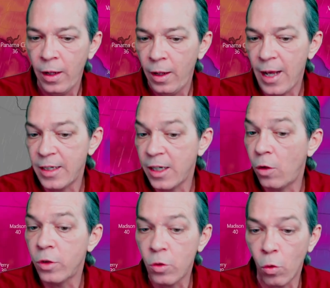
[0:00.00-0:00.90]
As it
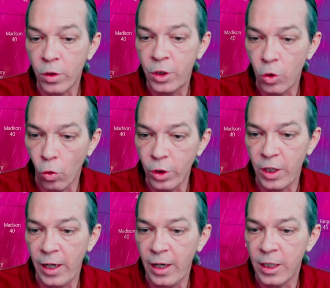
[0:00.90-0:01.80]
goes towards
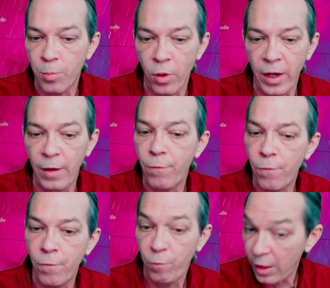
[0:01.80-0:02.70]
Georgia, it is bringing
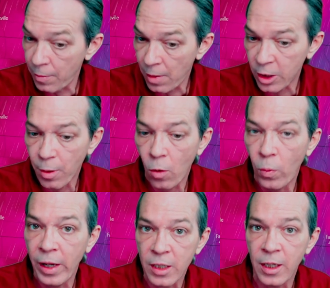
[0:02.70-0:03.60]
50 miles per hour
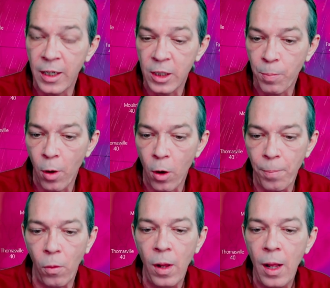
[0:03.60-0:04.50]
wind gusts, and it's
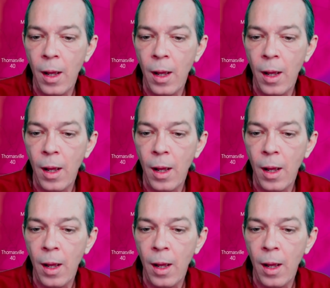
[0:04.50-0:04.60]
purple.